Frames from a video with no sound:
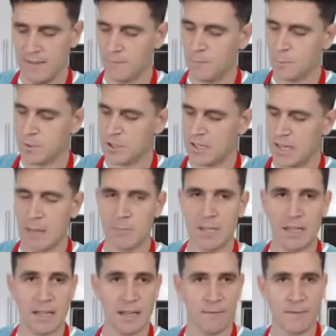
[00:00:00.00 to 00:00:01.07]
which can be
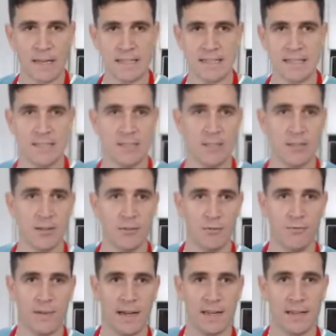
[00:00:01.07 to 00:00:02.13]
like fancier or
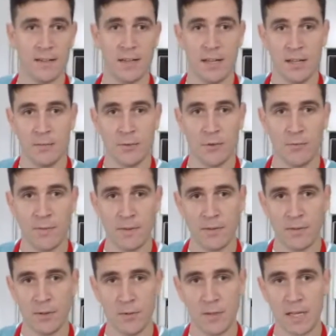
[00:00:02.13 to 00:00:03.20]
finer,
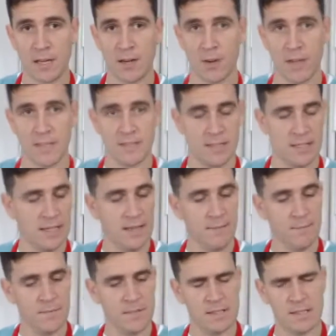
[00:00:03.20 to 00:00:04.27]
the thick grate,
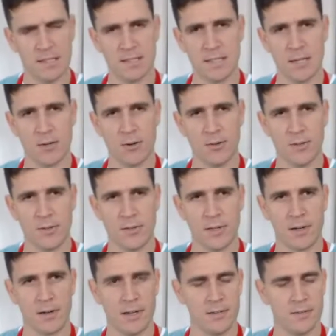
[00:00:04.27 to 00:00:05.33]
did I say go on the
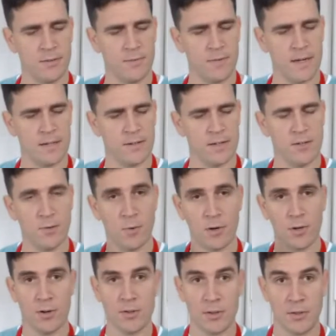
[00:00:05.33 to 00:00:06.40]
thick grate or the fine grate? You want
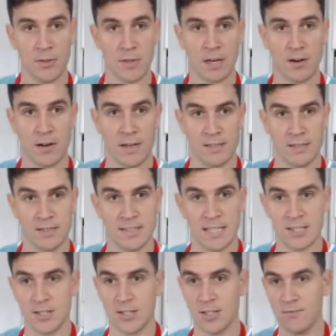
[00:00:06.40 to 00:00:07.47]
to go on the thick grate, because
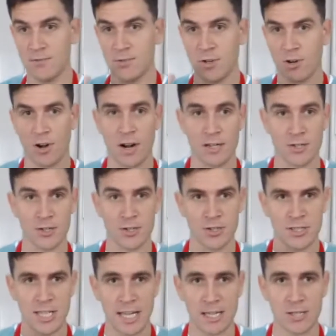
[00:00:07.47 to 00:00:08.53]
that's going to give you crunch,
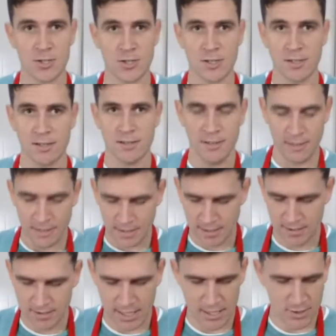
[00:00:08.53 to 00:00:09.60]
texture.
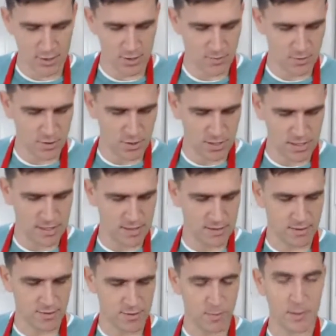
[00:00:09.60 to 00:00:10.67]
And texture is what you need.
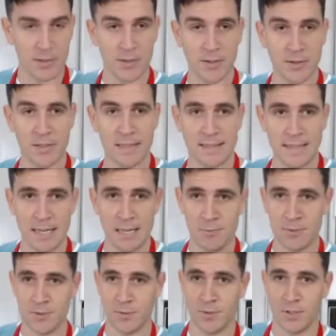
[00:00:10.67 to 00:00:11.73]
Because one of the things that
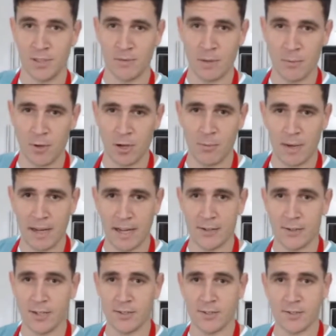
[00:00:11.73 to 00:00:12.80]
happens when you give up
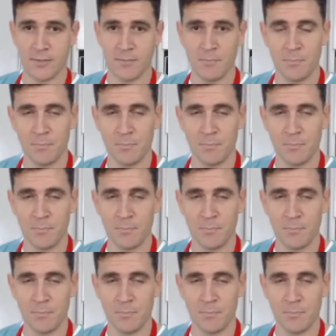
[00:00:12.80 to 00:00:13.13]
carbohydrates